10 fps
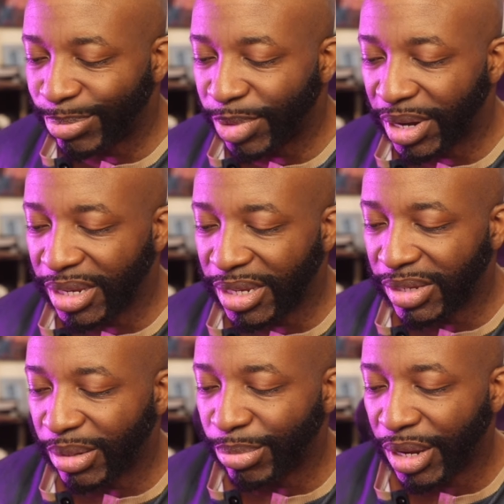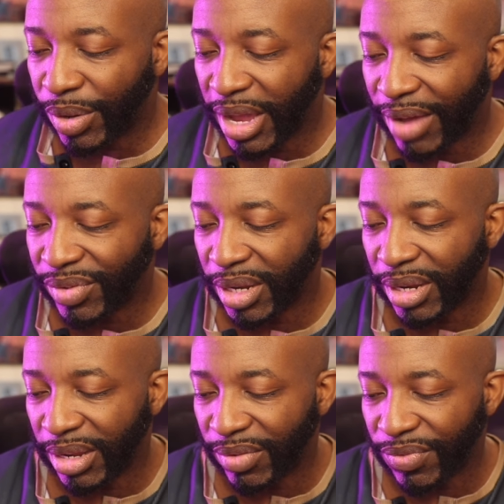but it doesn't mean you have to
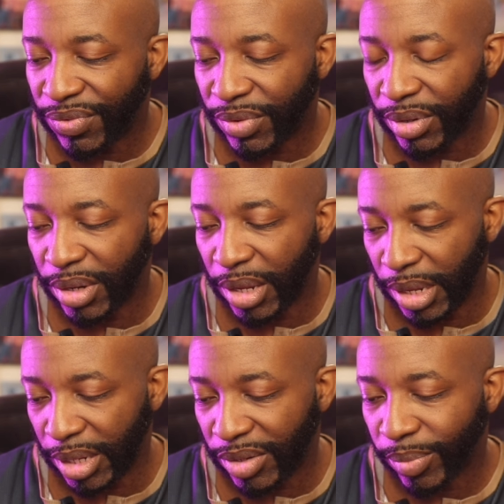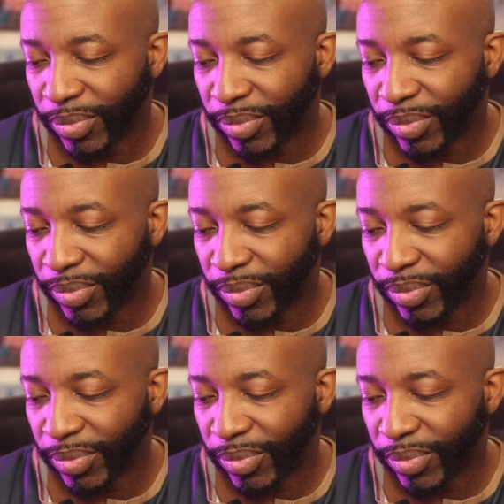live it.